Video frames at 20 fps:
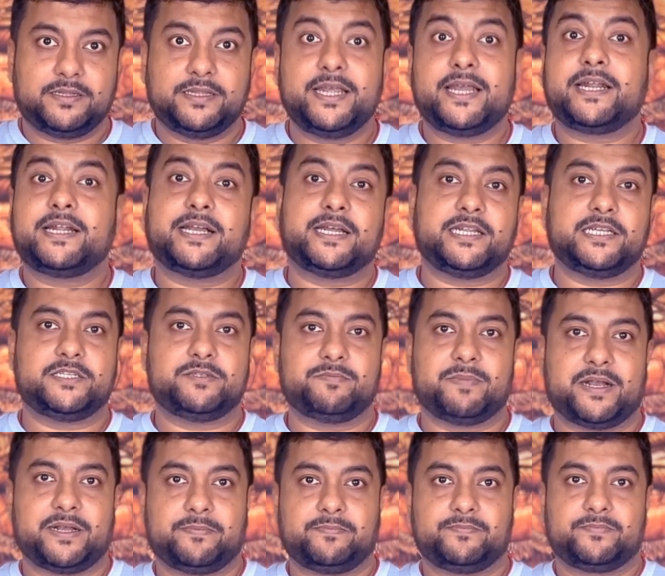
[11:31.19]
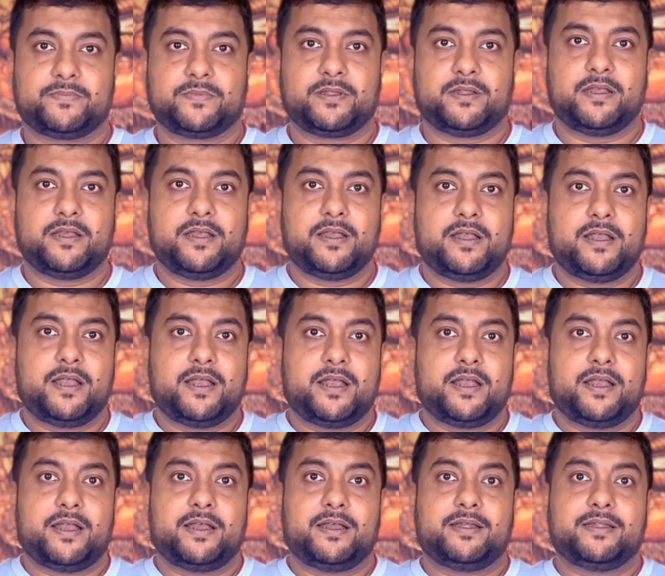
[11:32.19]
their charisma.
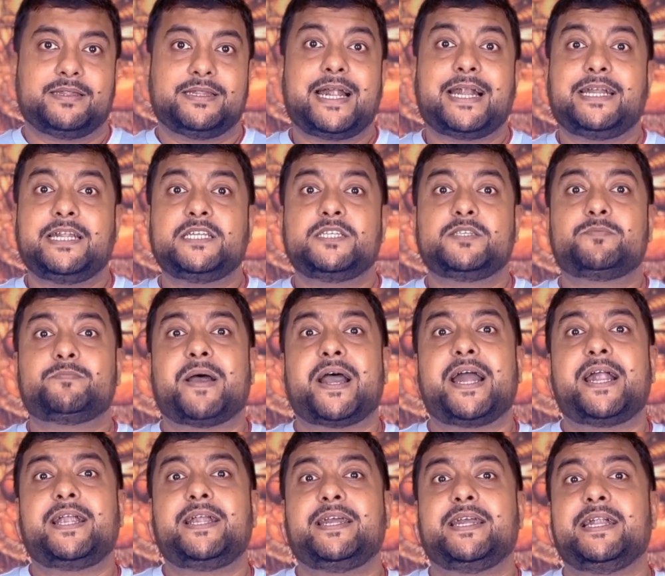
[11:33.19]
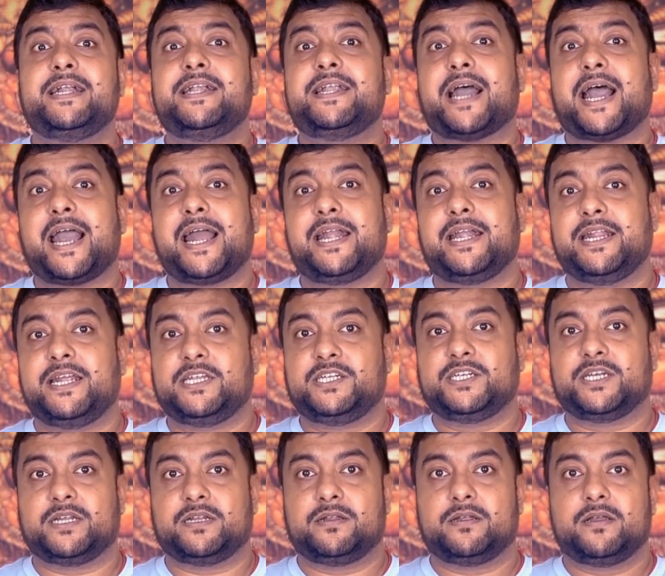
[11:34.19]
That inspired entire
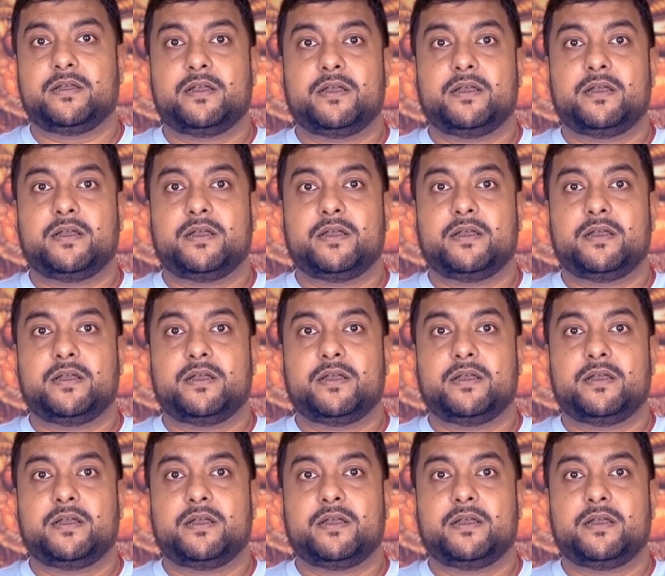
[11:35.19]
nation.